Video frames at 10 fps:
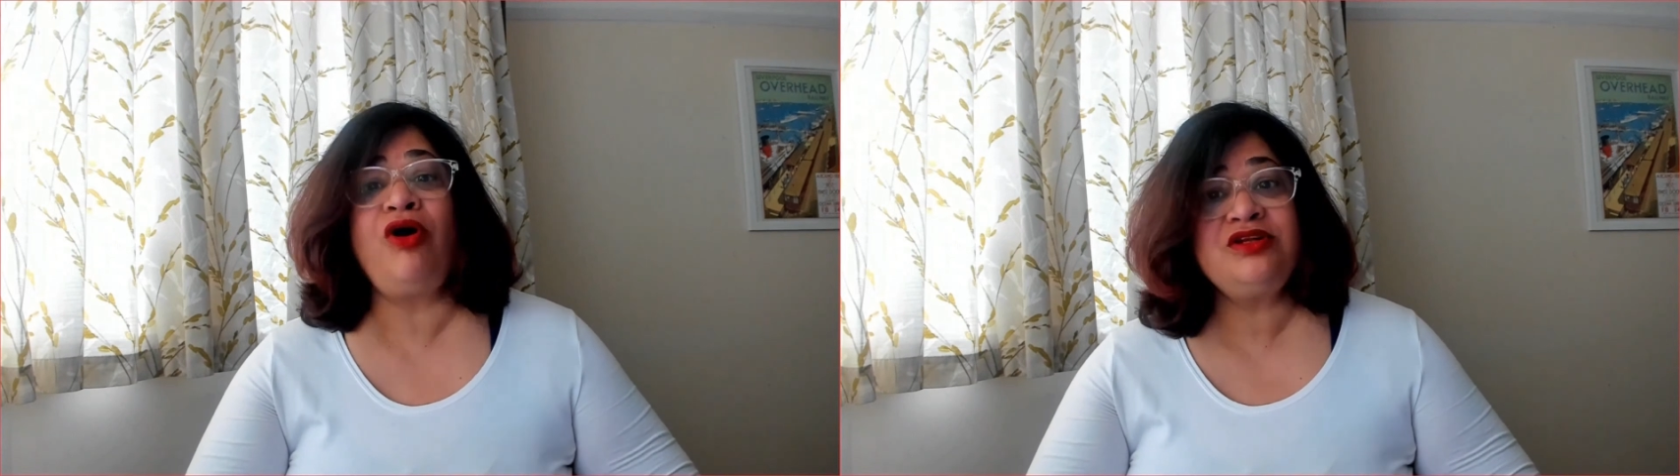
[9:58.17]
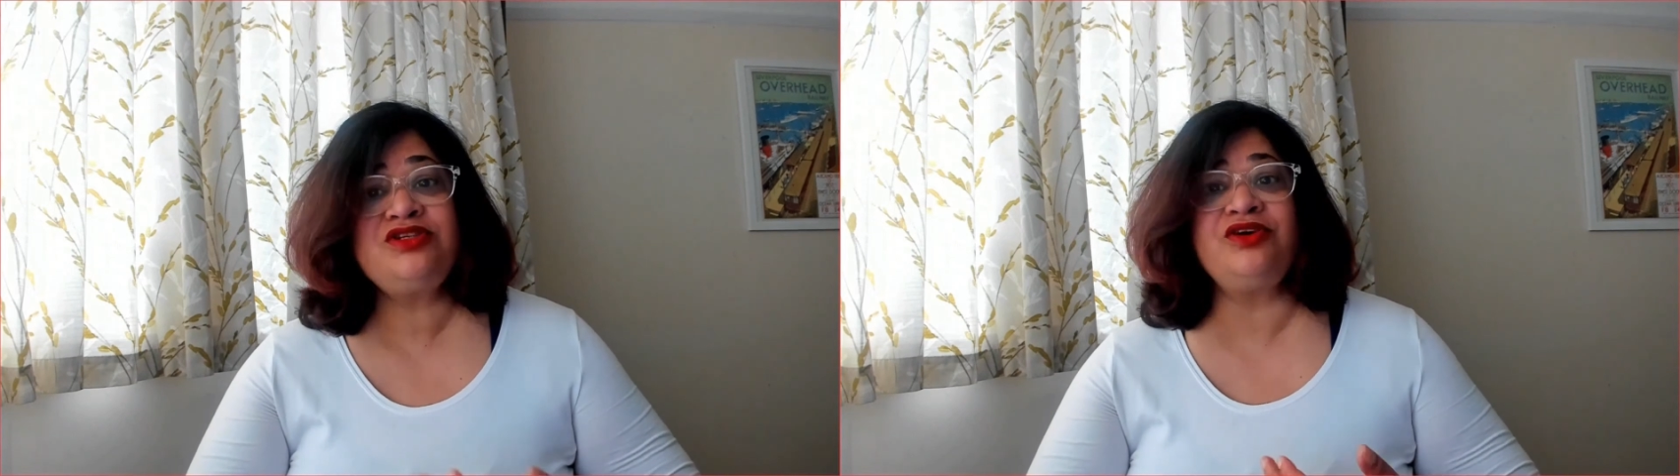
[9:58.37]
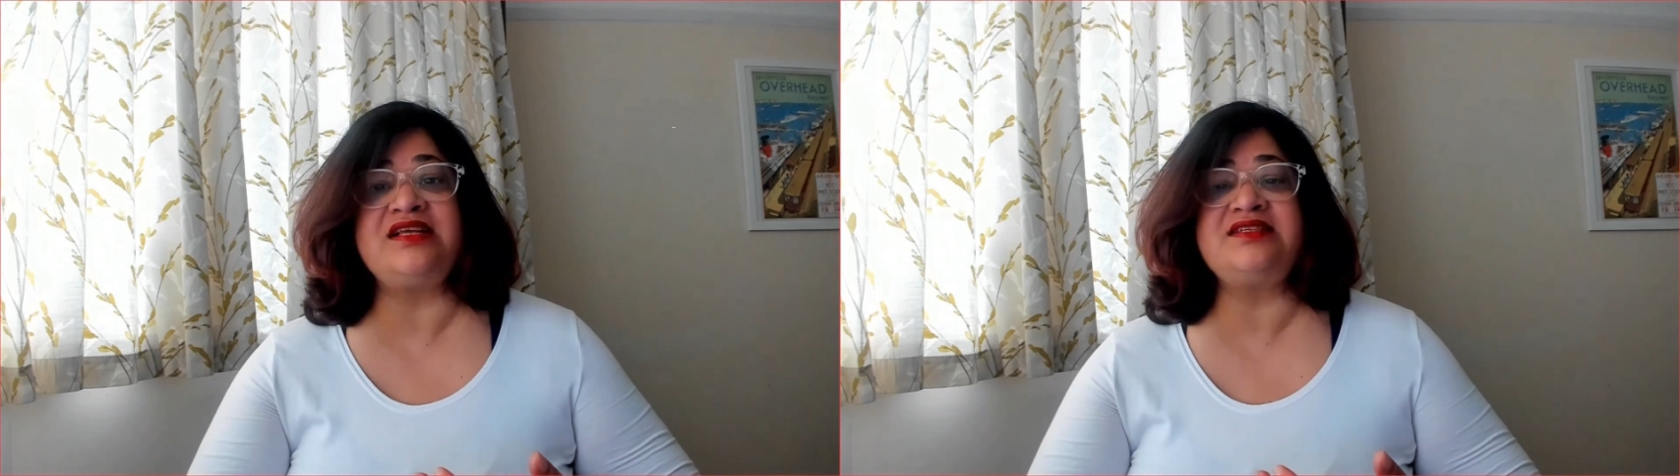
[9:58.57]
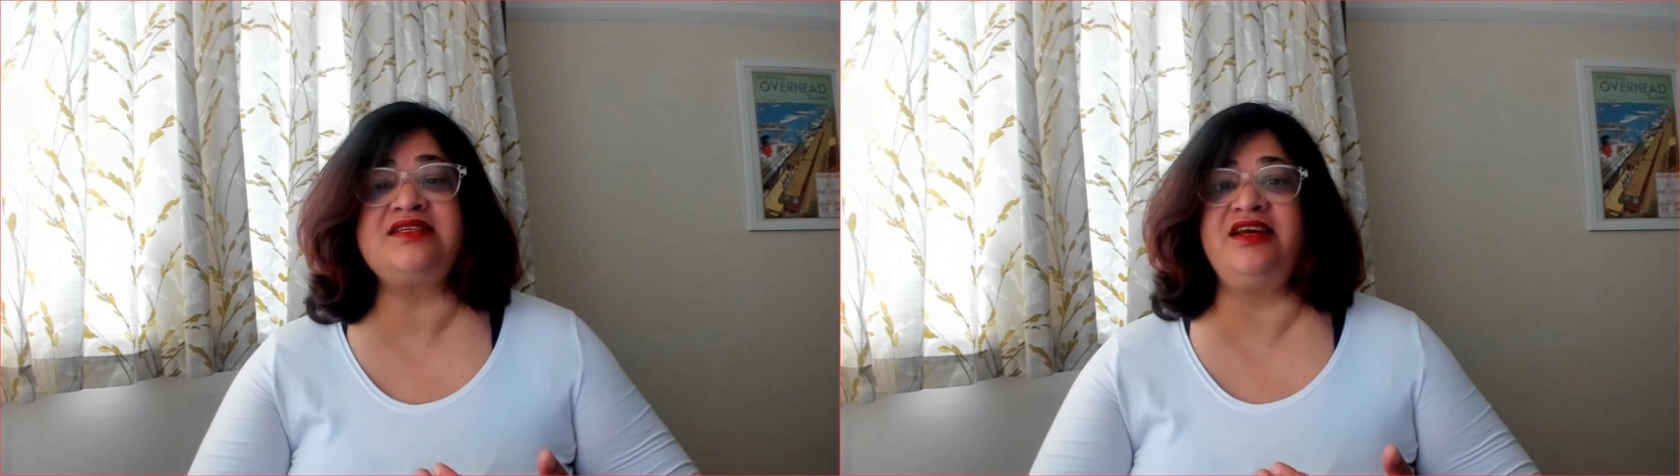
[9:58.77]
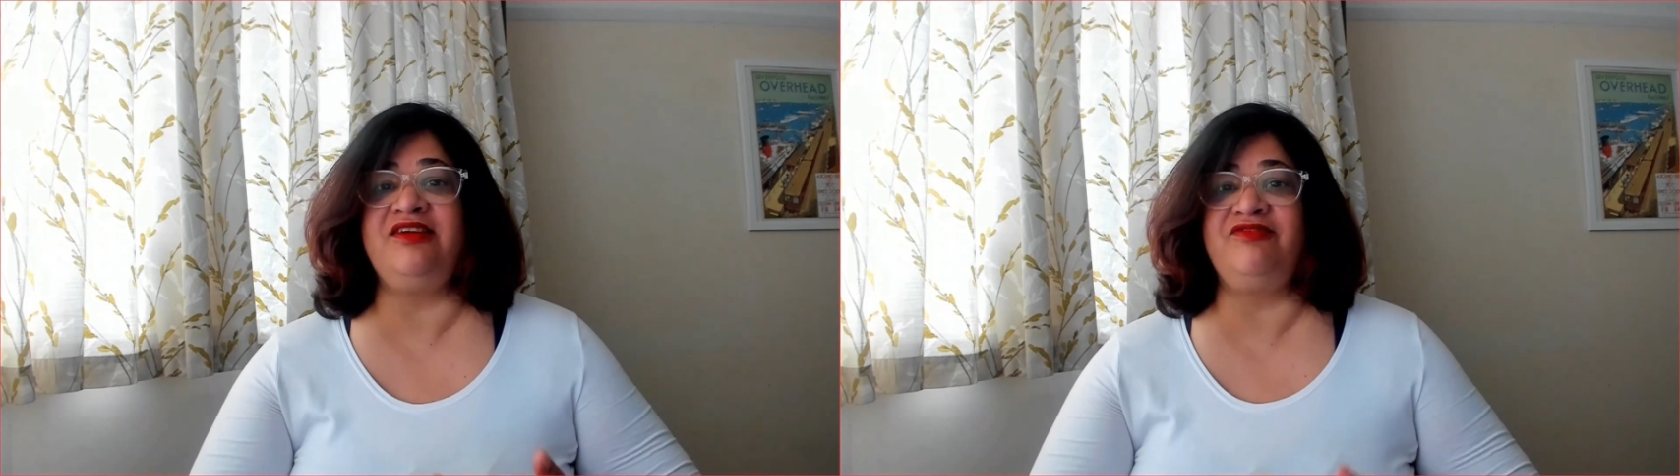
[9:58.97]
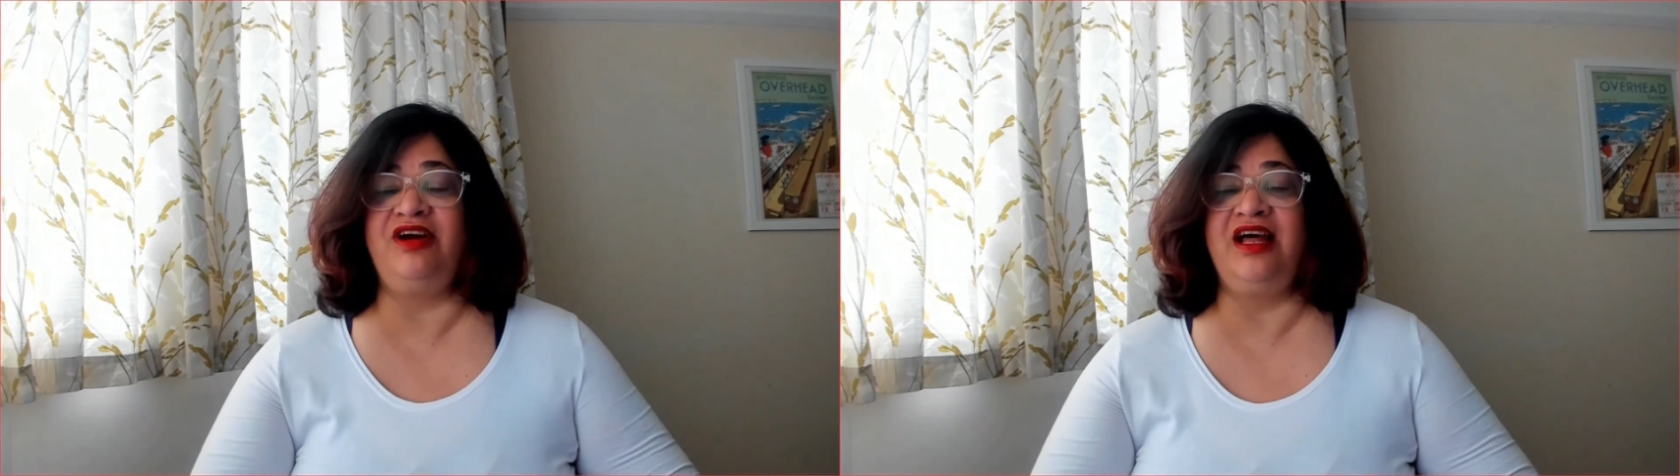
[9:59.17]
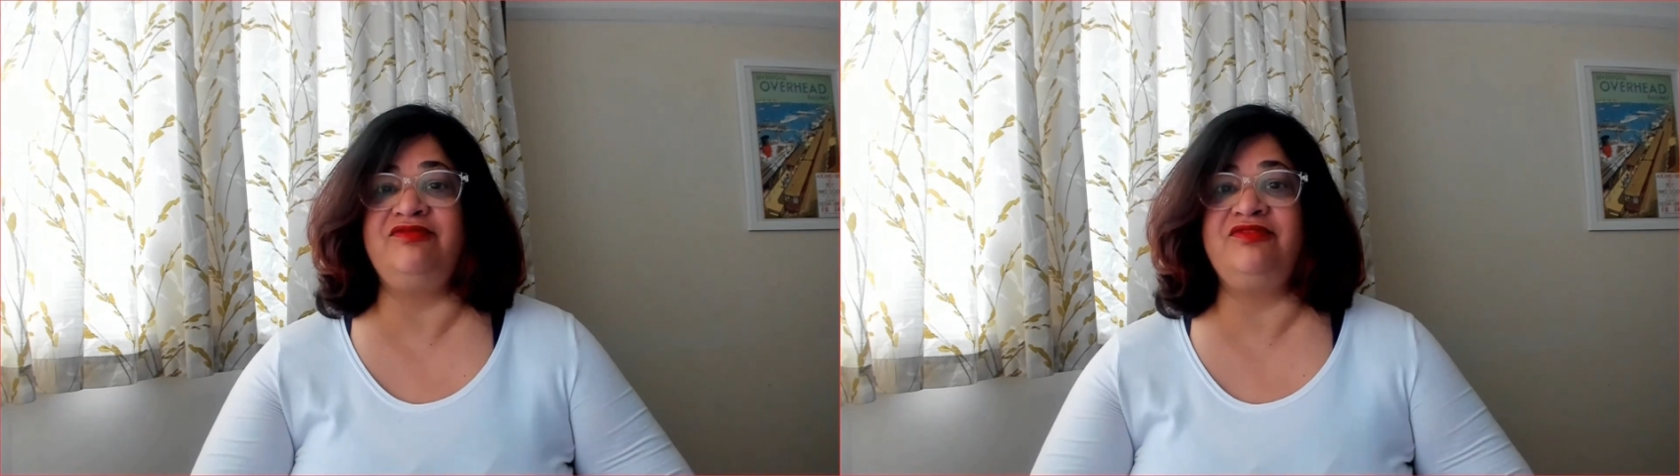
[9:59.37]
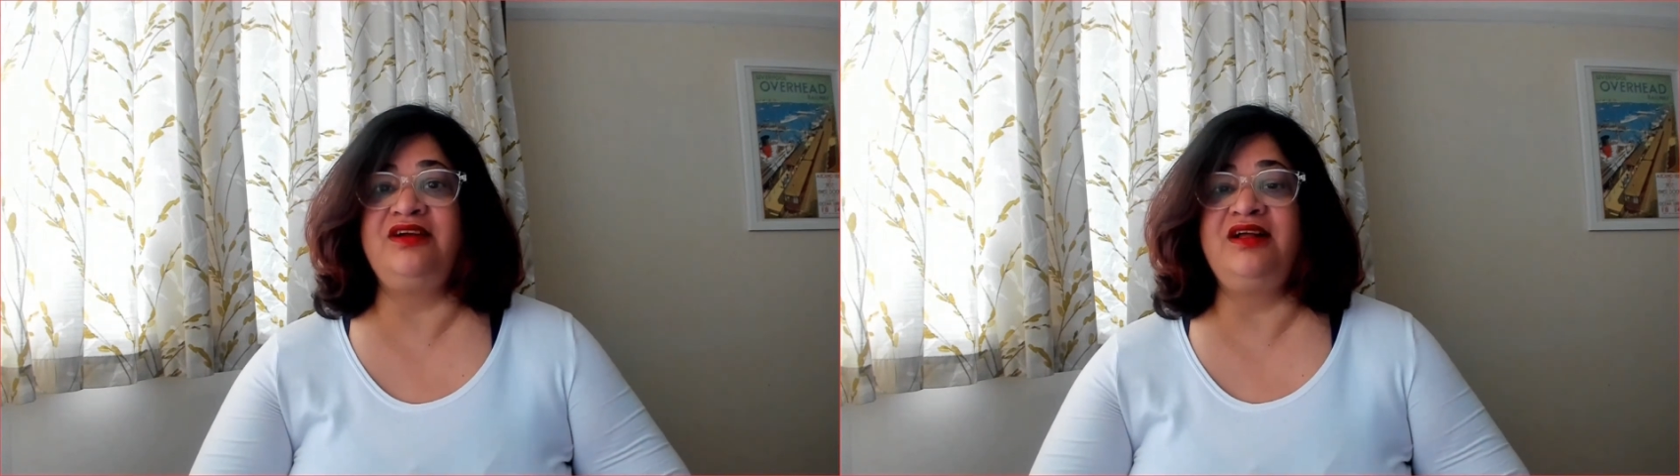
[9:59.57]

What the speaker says: also necessary for life.